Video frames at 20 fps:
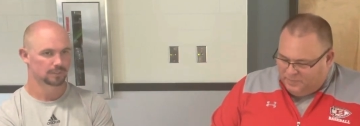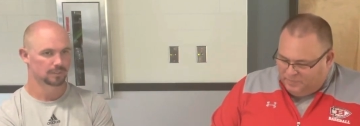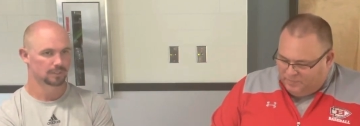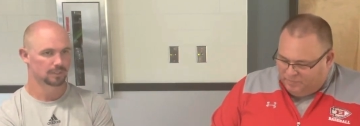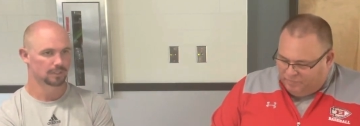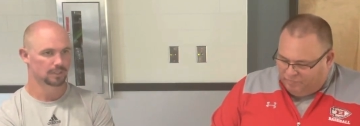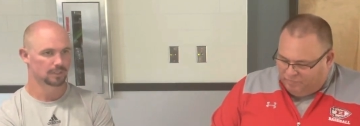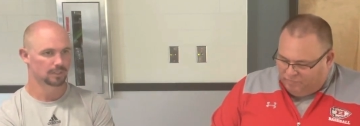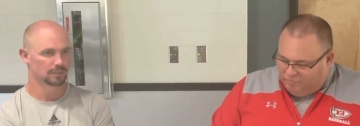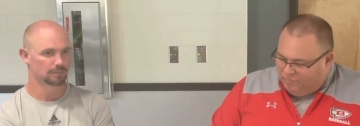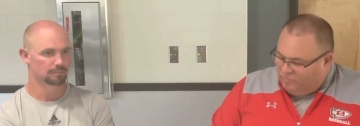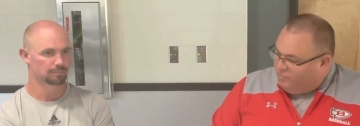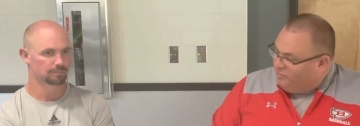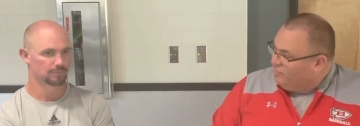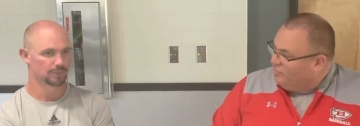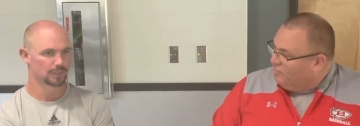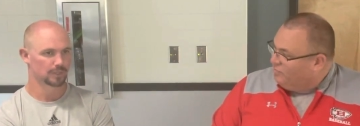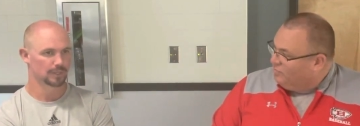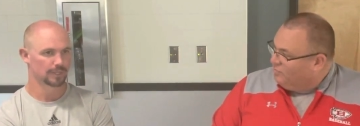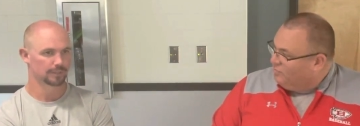Speaker 1: Um,
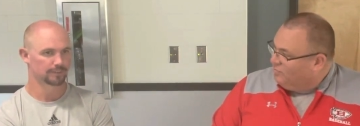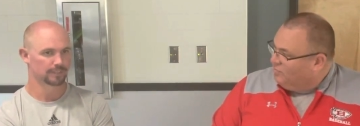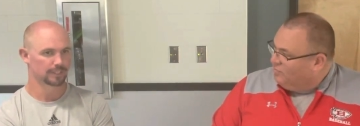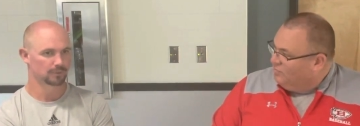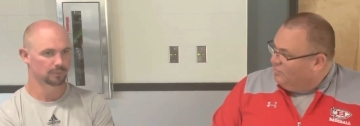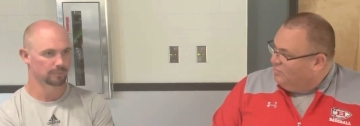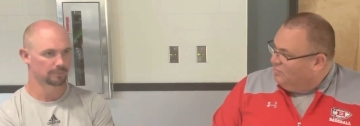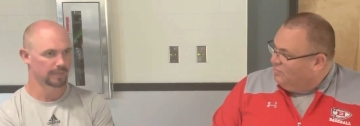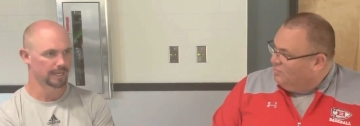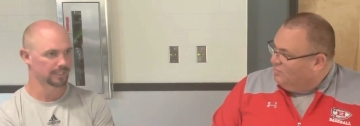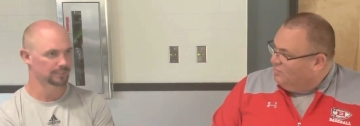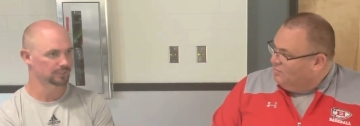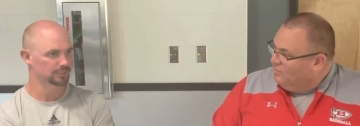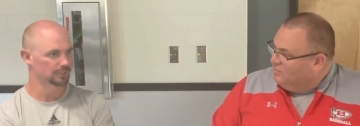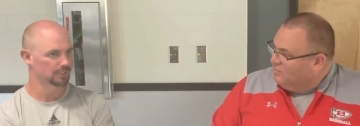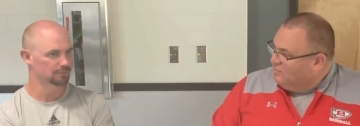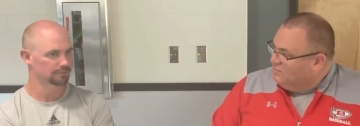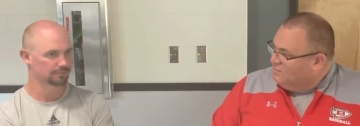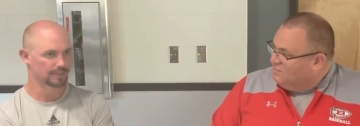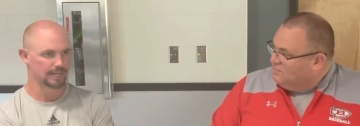you know, I think we match
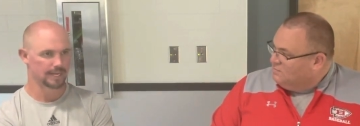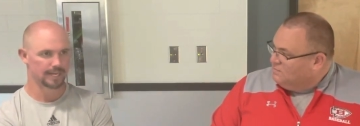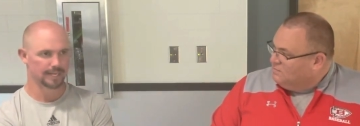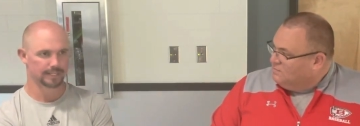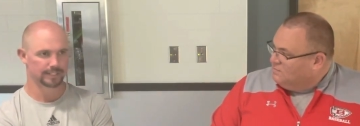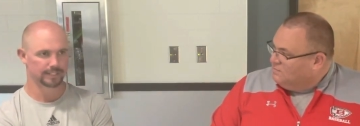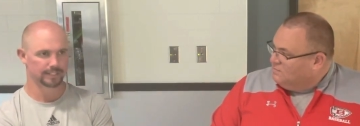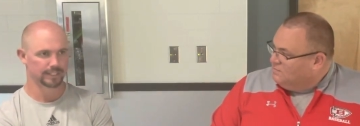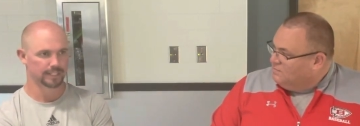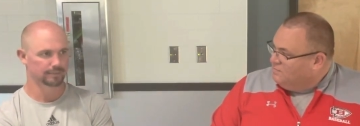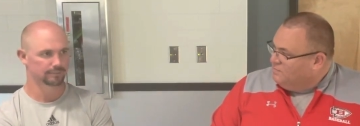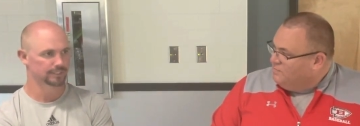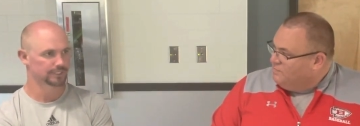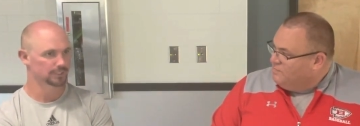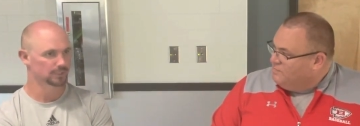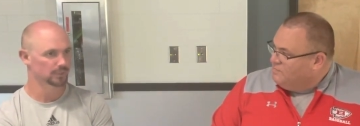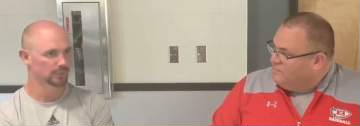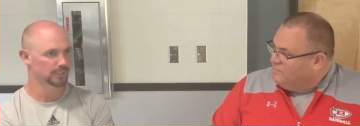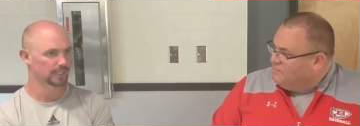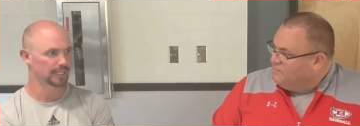up fine in every
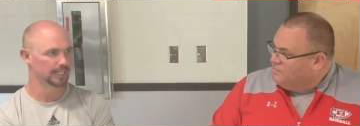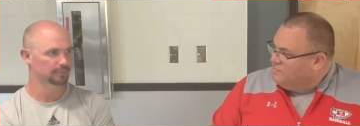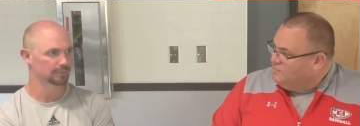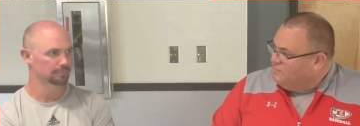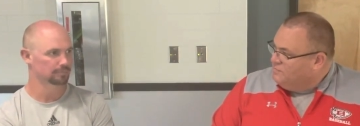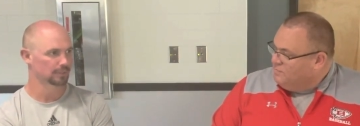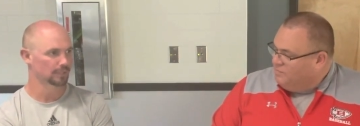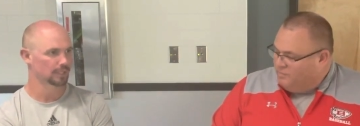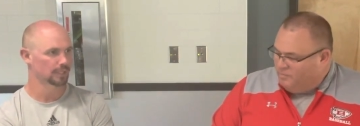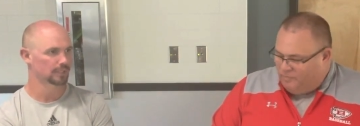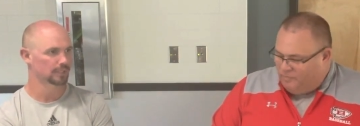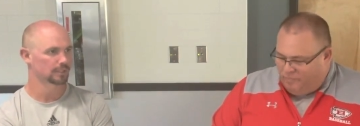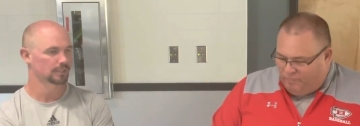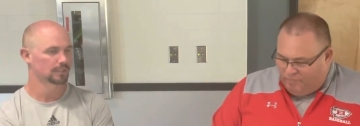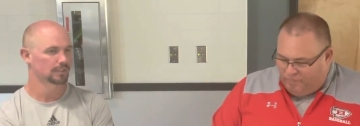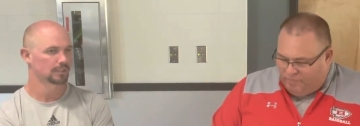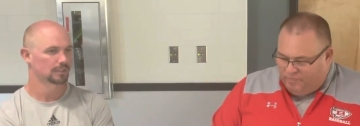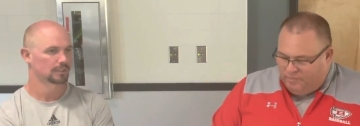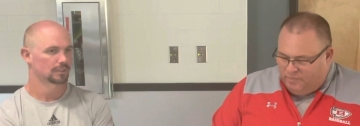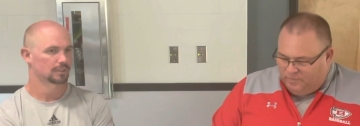single game we play.
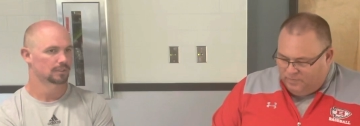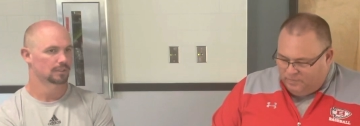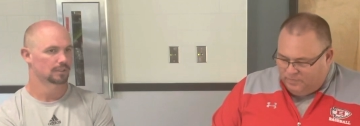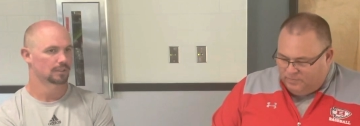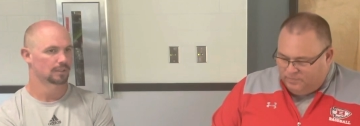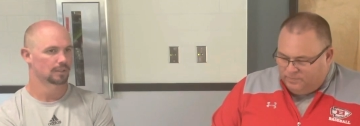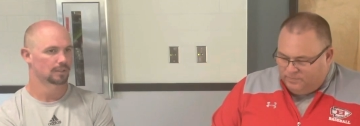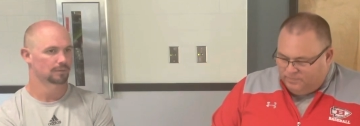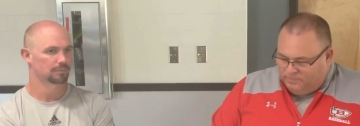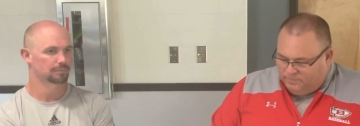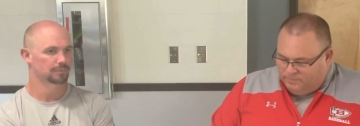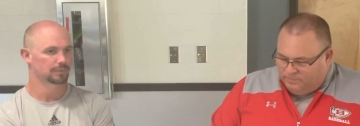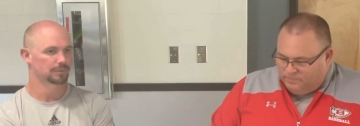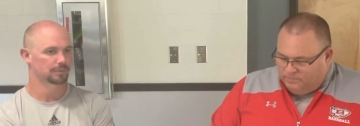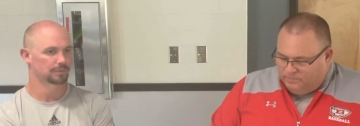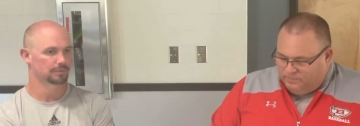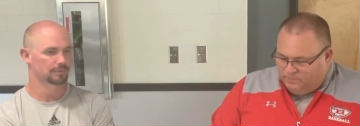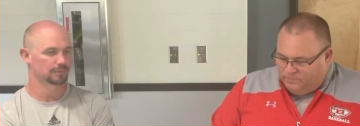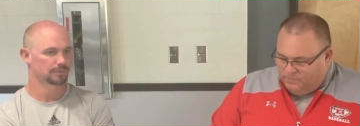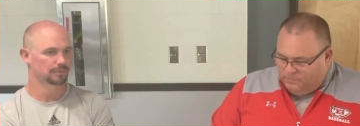Uh,
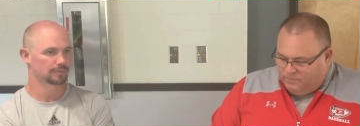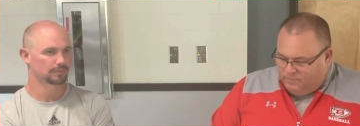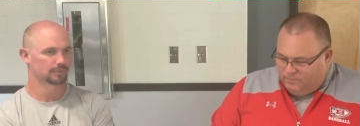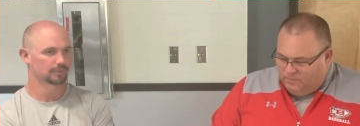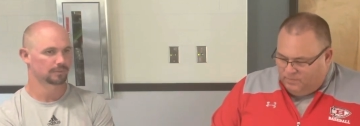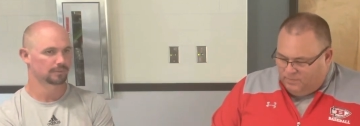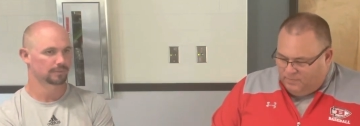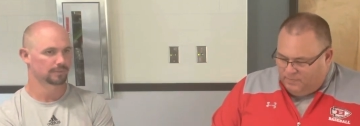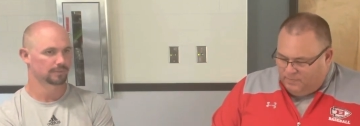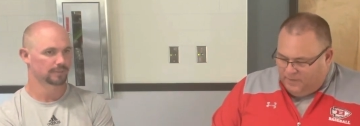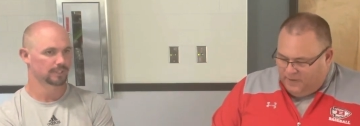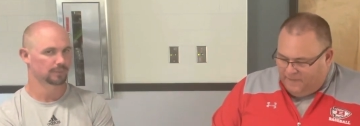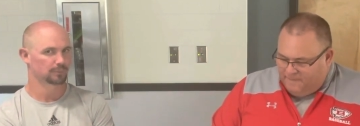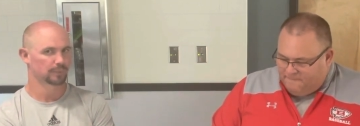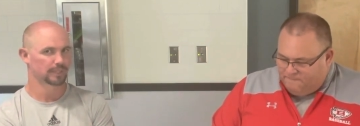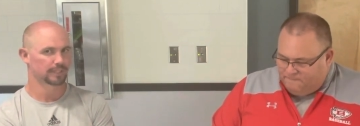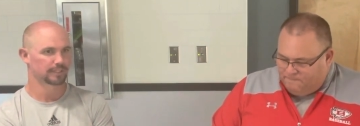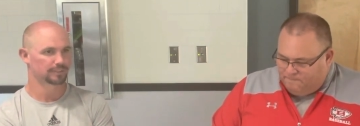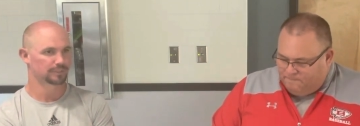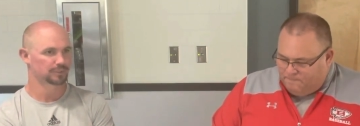the, the, the, thing
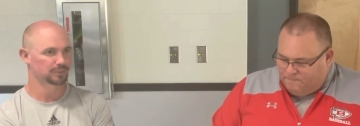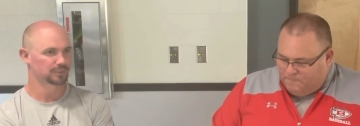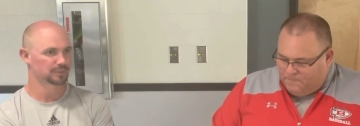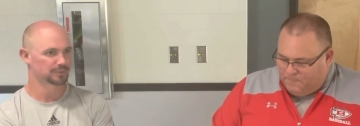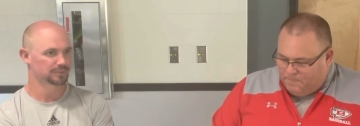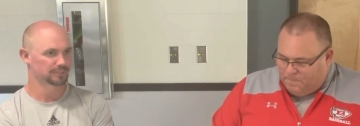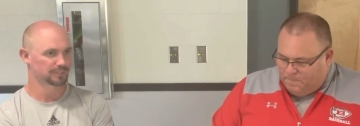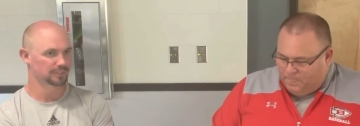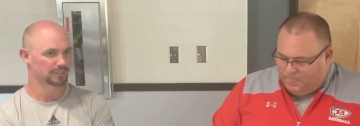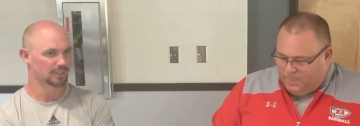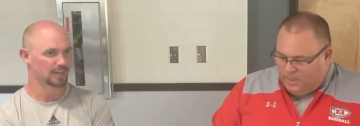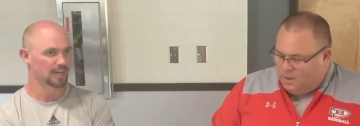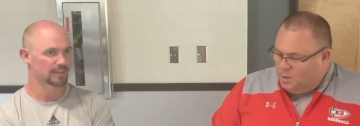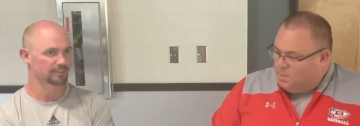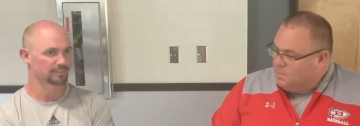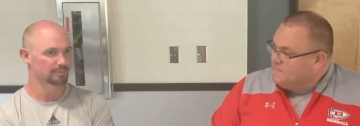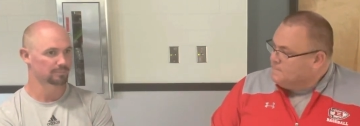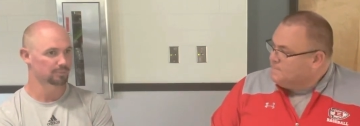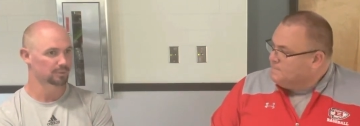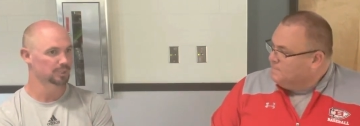we got to do is there's a lot
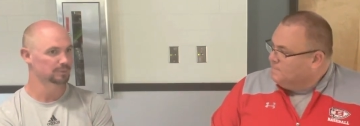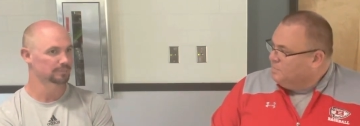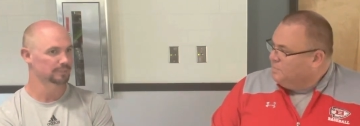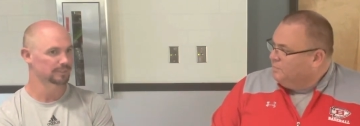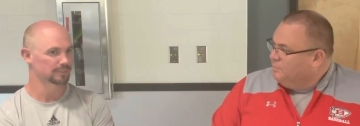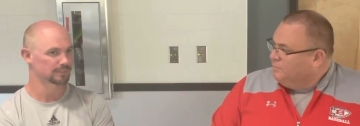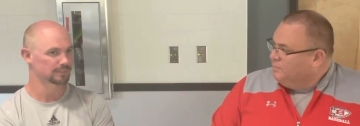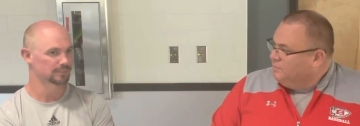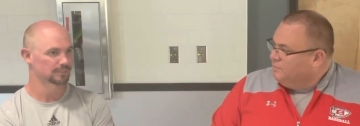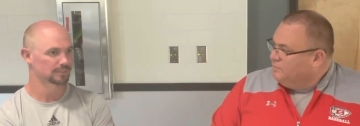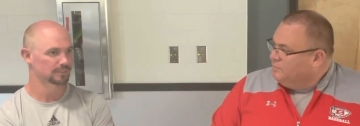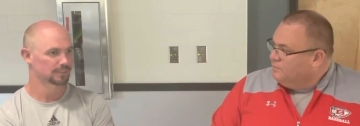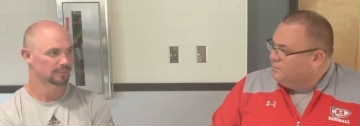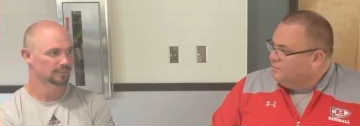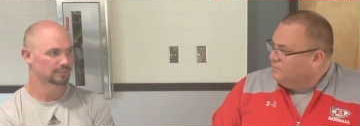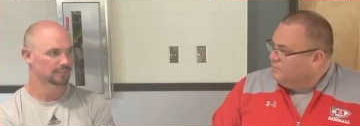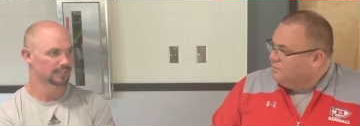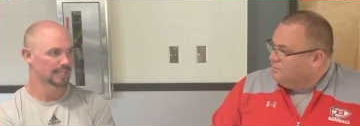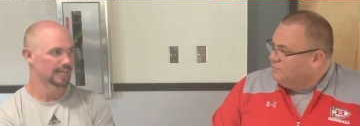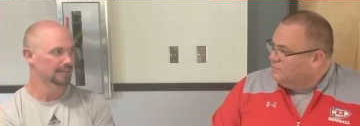of improvements
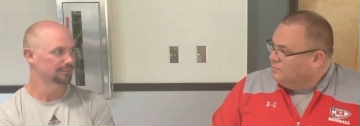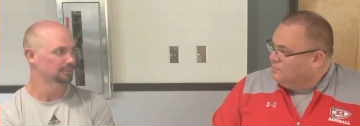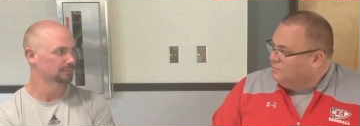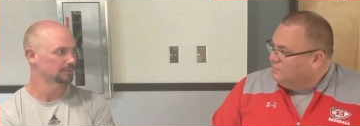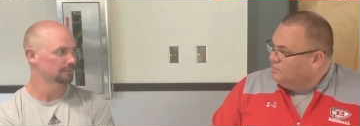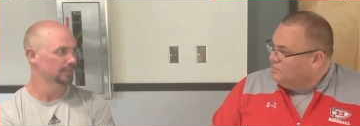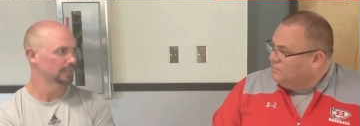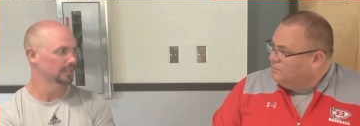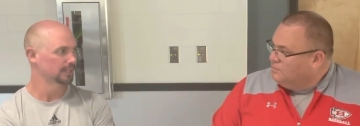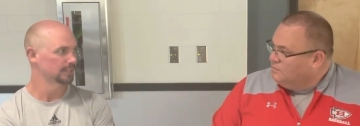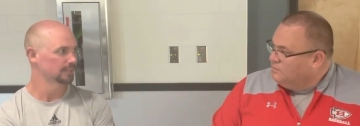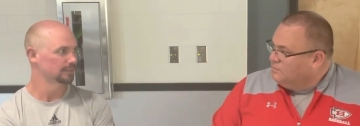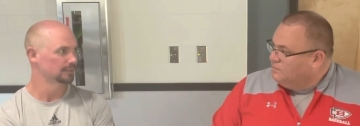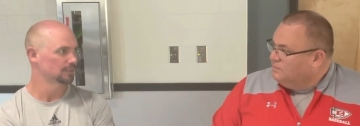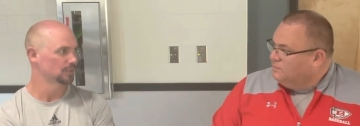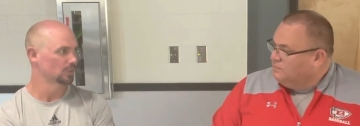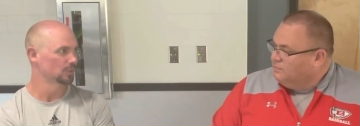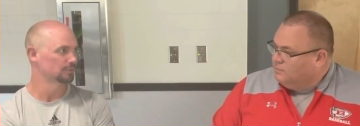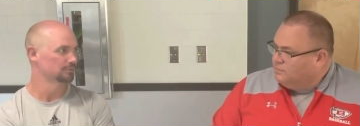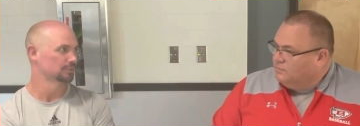that have to be made
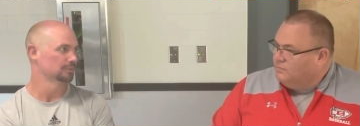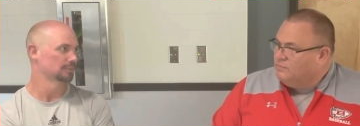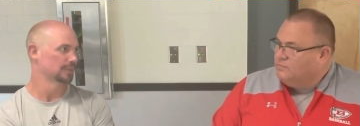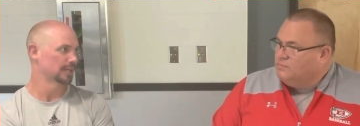going from